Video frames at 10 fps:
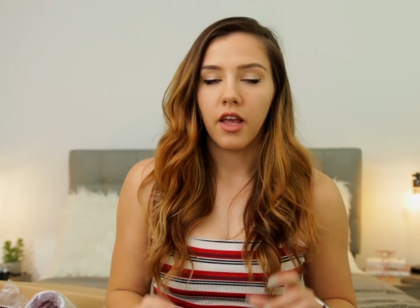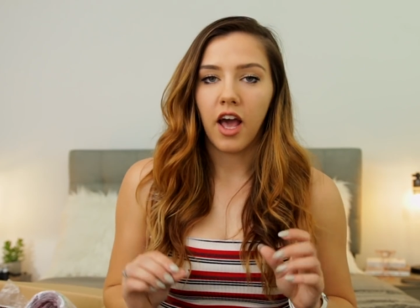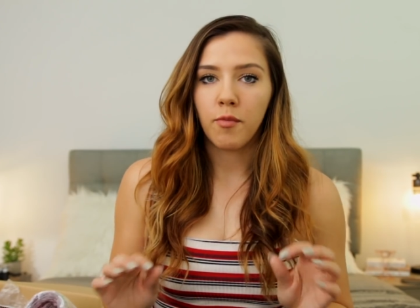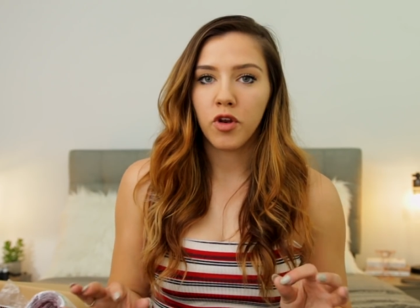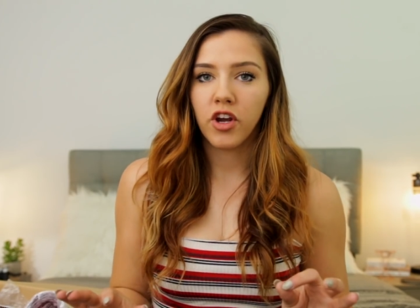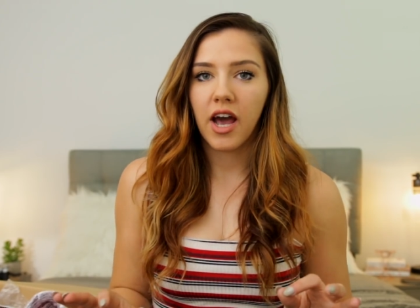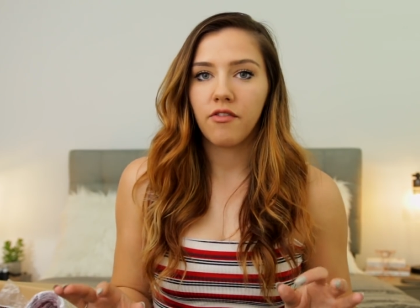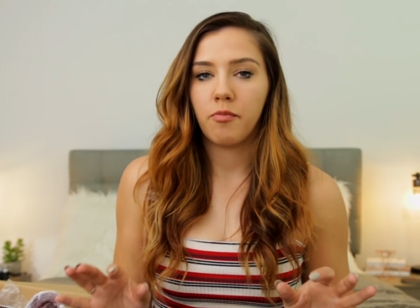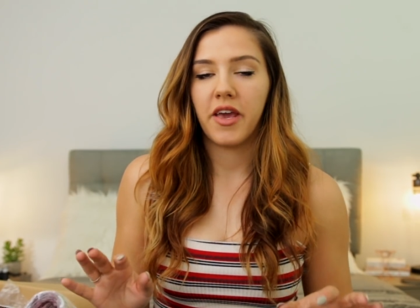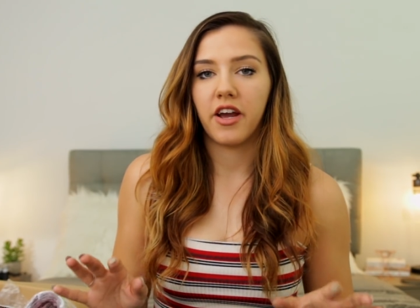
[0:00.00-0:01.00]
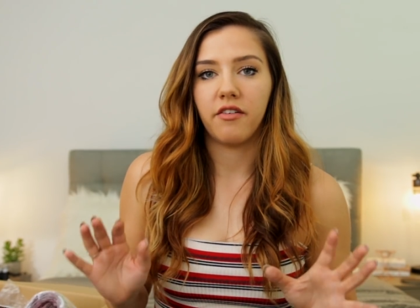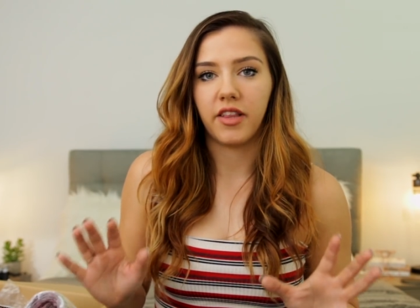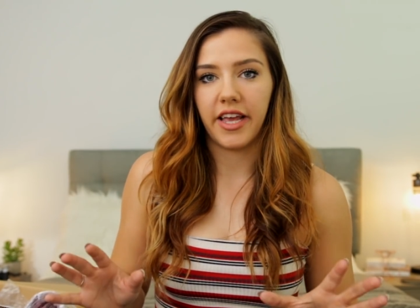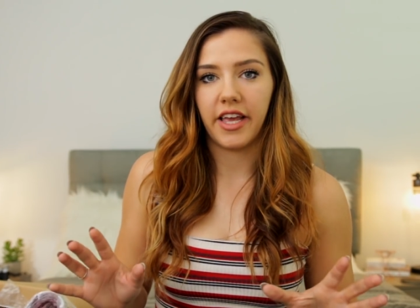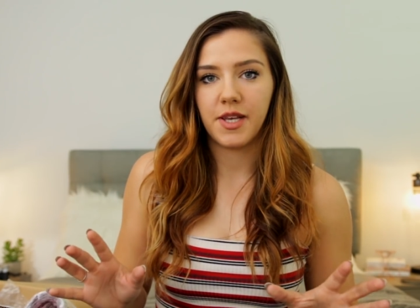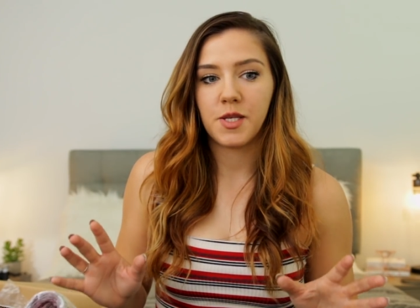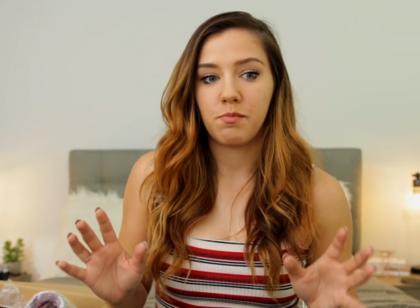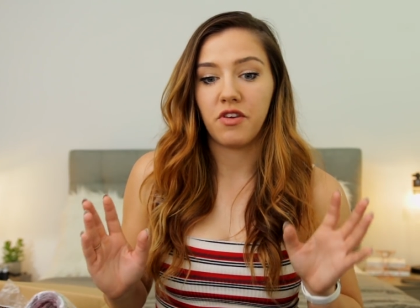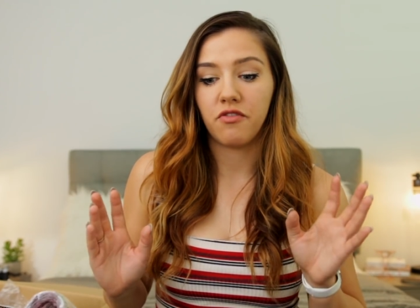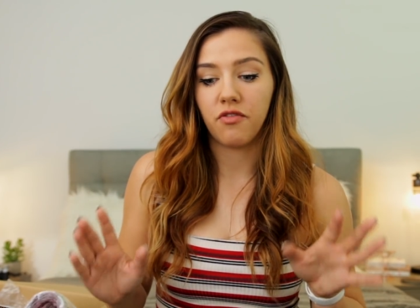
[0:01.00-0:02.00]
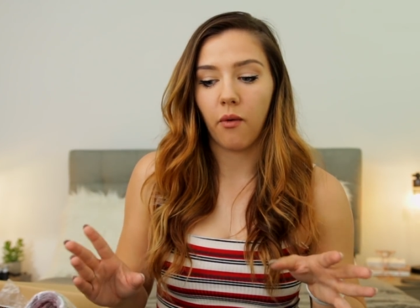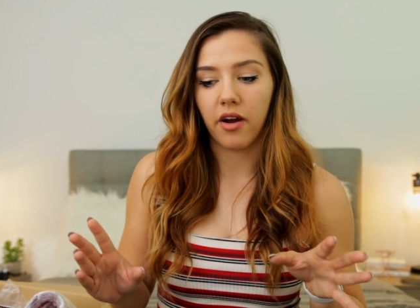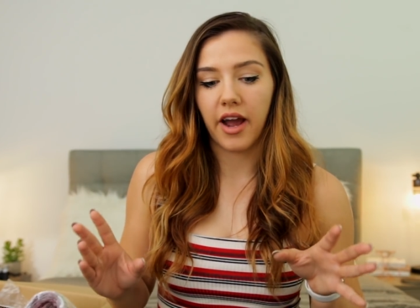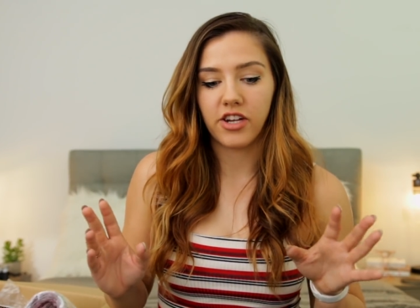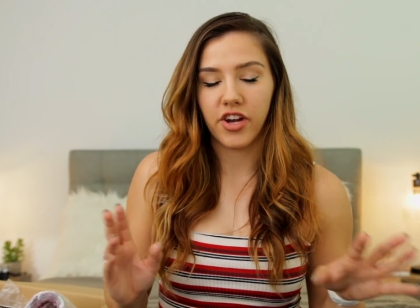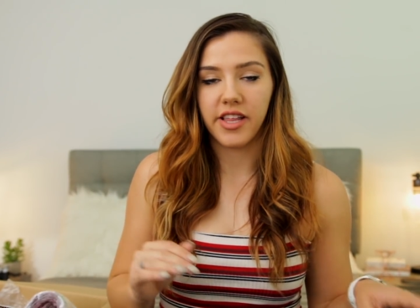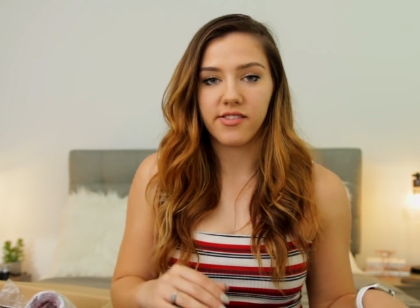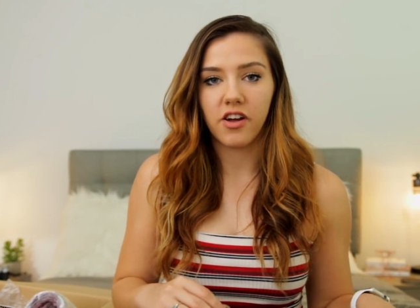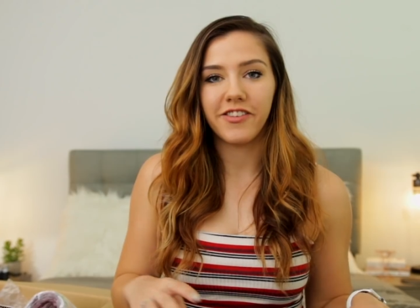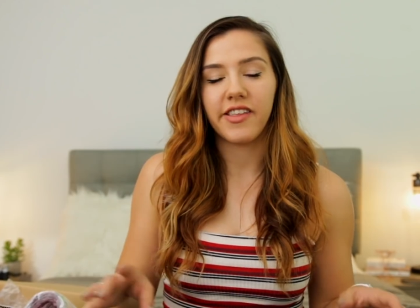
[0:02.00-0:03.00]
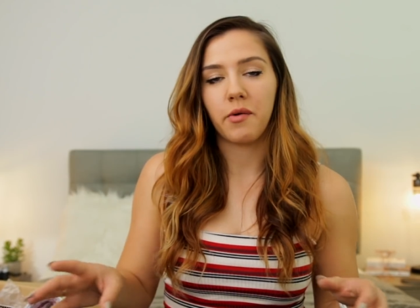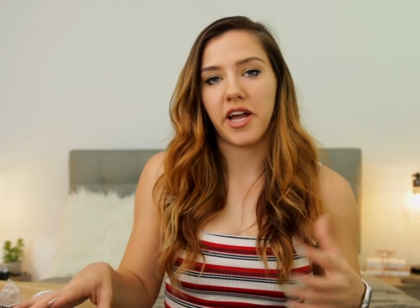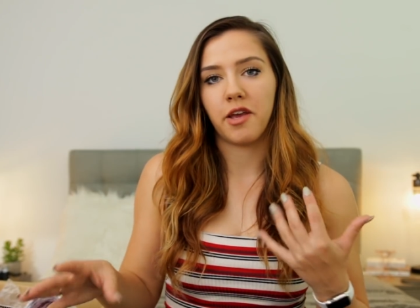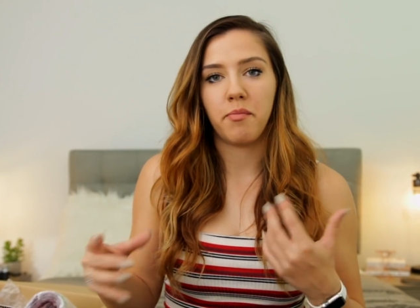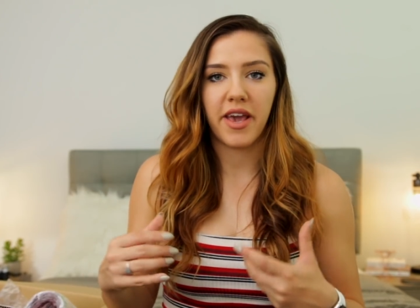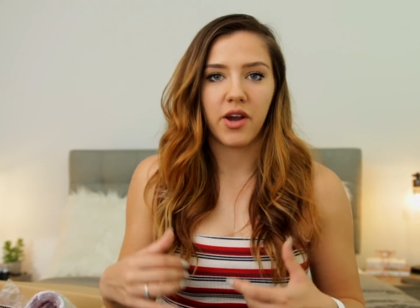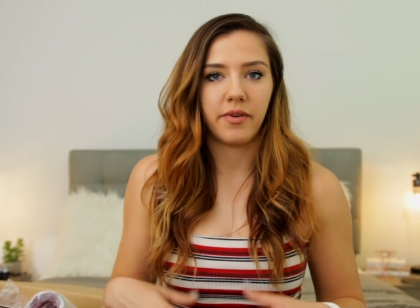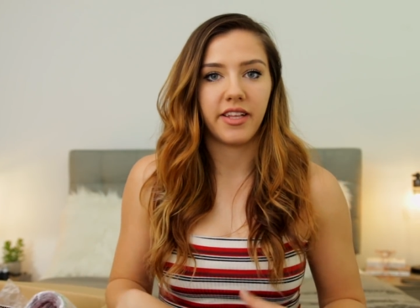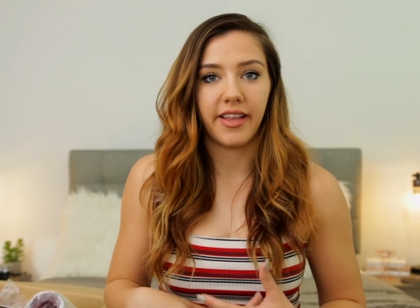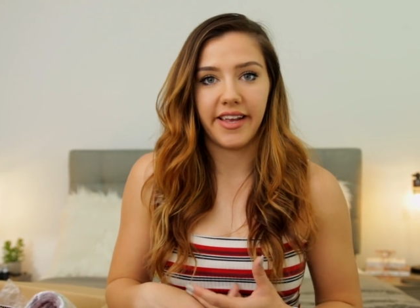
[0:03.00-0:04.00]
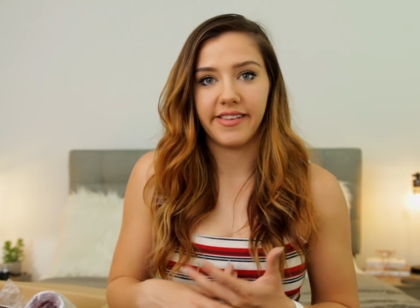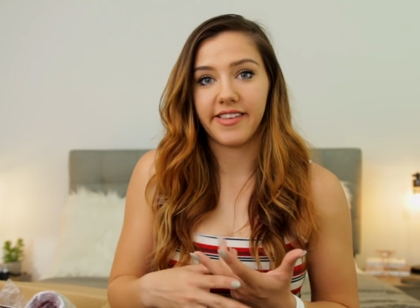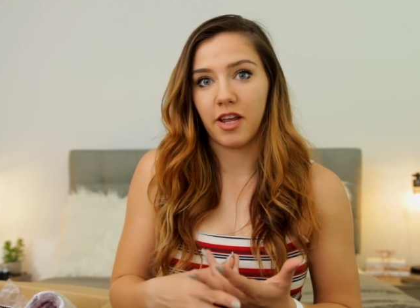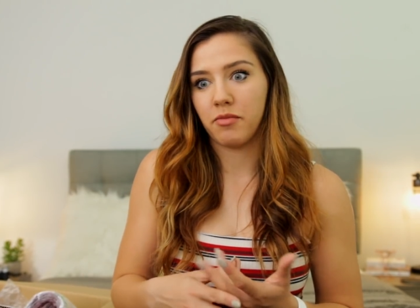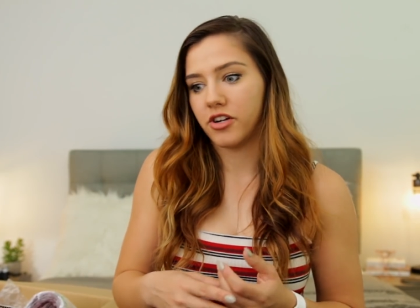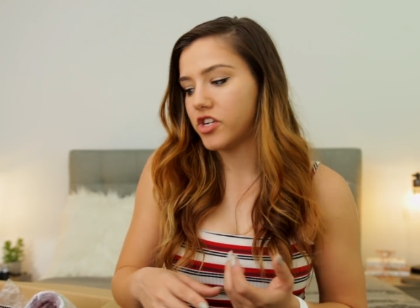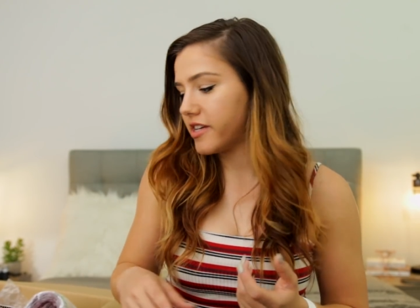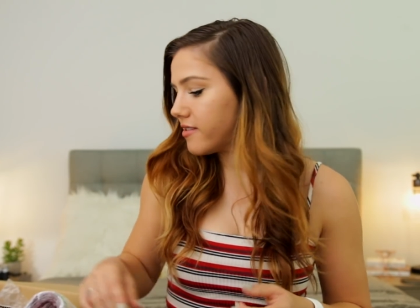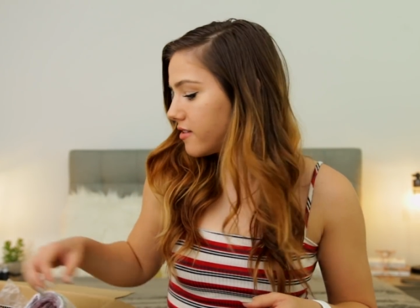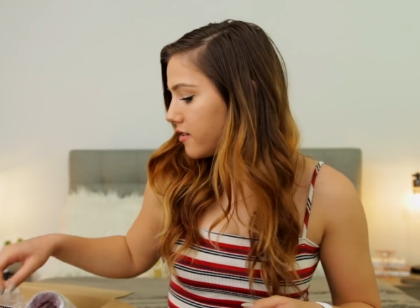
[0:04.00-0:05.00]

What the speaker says: I'm gonna grab a pair of leggings before I try this on so that way I can pair it with the leggings that I purchased.